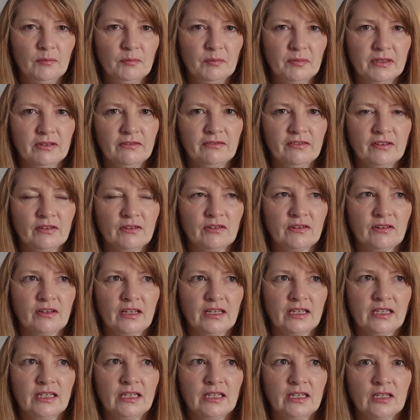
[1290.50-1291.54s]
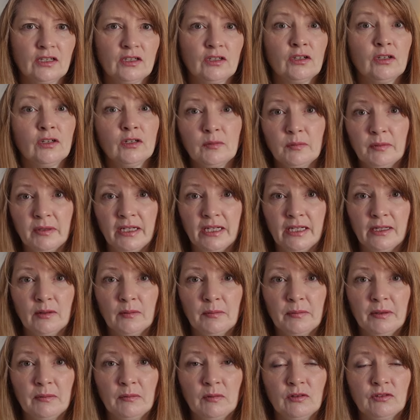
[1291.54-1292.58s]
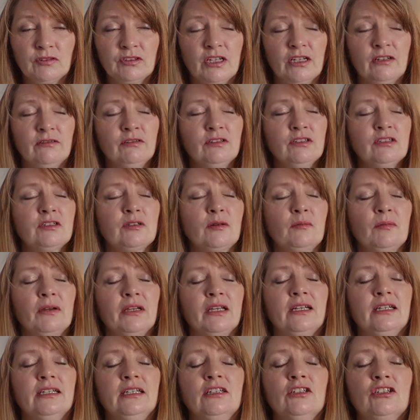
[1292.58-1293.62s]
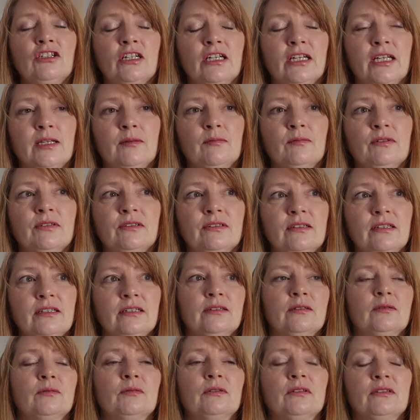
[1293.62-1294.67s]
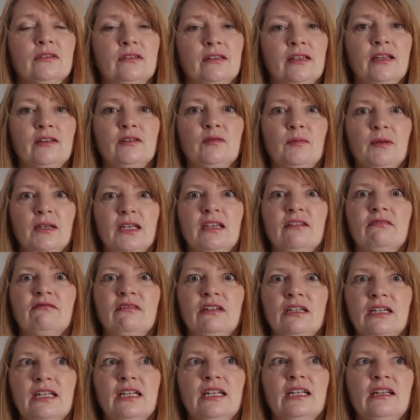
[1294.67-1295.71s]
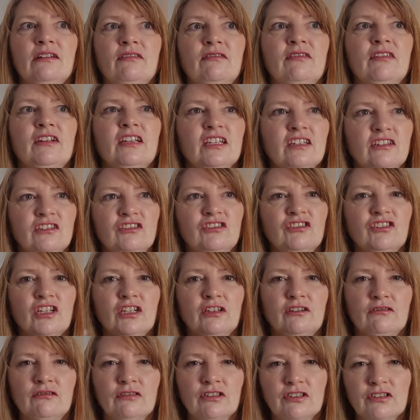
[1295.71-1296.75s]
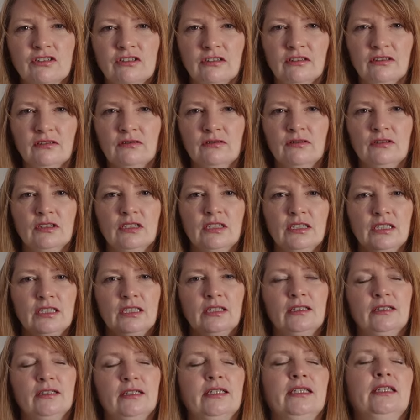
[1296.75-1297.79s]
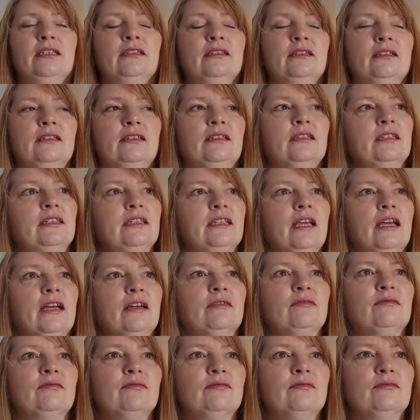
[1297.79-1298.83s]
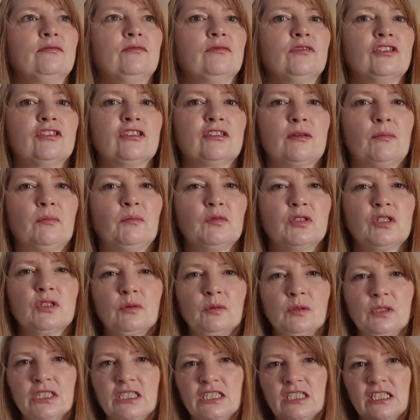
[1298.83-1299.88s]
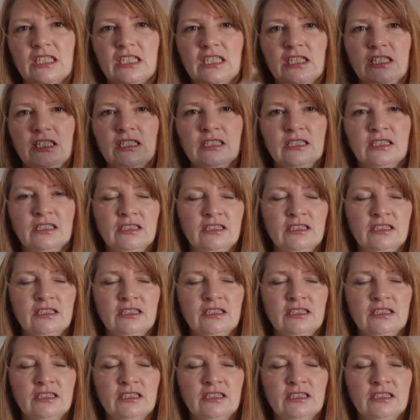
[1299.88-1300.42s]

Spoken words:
but it feels like it could be a little bit more generous. So my initial aim was this, was let's make it really lovely and generous and yeah, sumptuously,